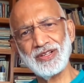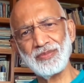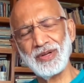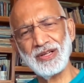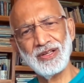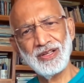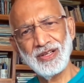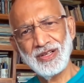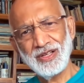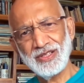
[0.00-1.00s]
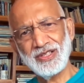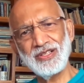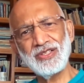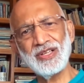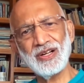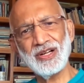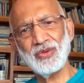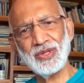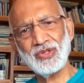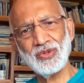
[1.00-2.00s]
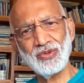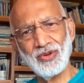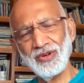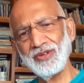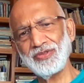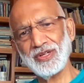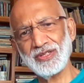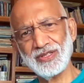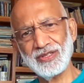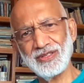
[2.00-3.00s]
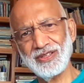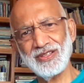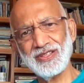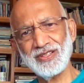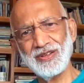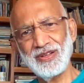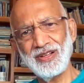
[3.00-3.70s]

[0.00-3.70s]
And my sincere request to all of us is,